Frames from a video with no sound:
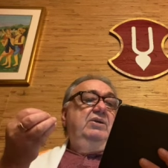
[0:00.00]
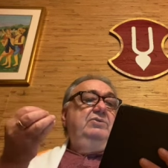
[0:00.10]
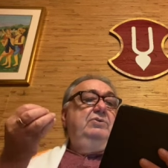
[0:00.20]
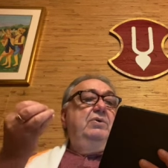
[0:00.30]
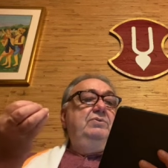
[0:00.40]

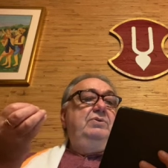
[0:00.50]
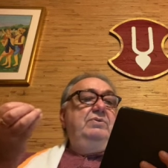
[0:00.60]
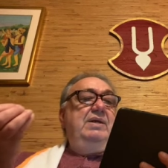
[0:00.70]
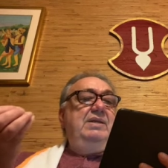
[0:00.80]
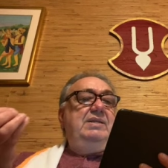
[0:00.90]
don't do
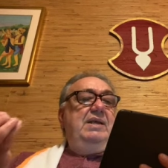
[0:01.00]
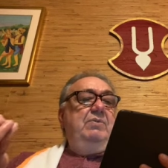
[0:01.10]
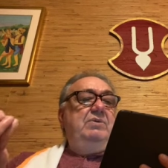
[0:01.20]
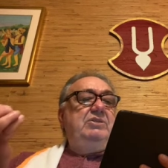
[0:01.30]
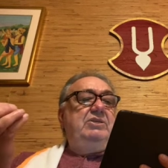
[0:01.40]
anything
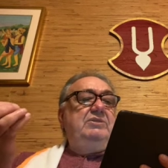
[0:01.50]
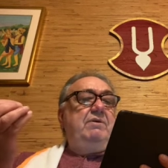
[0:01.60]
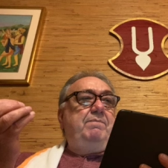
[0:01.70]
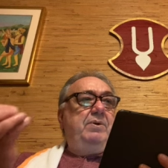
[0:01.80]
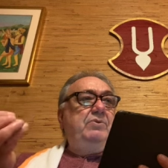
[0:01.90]
which is
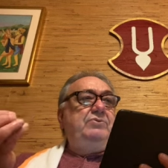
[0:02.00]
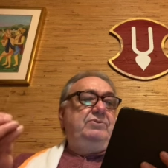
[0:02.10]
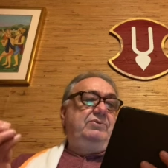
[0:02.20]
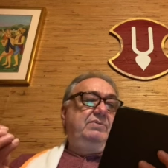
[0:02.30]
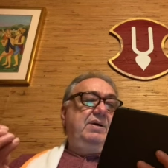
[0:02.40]
opposed
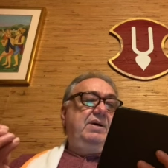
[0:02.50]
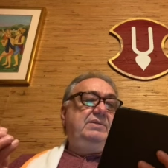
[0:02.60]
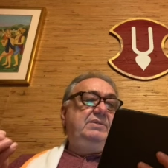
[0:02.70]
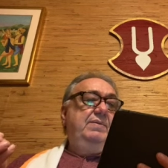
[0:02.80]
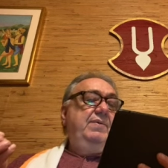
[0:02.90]
to
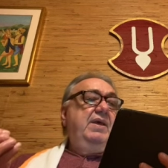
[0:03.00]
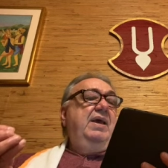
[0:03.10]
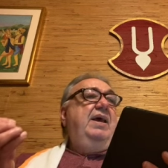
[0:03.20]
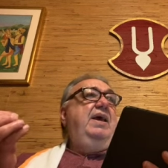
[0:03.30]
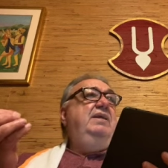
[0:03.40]
Ras.
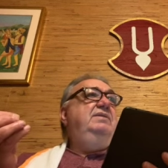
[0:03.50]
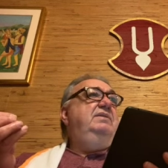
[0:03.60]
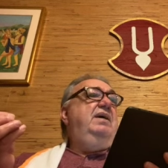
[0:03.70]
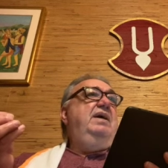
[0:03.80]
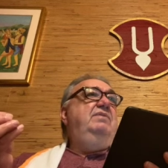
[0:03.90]
And,
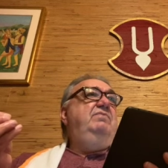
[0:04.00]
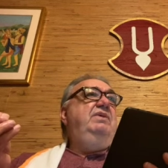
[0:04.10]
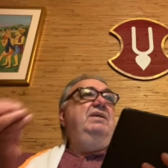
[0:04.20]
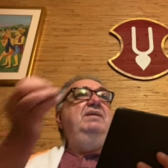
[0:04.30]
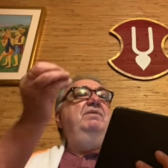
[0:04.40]
and
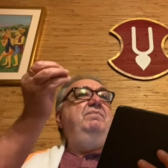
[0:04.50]
reading the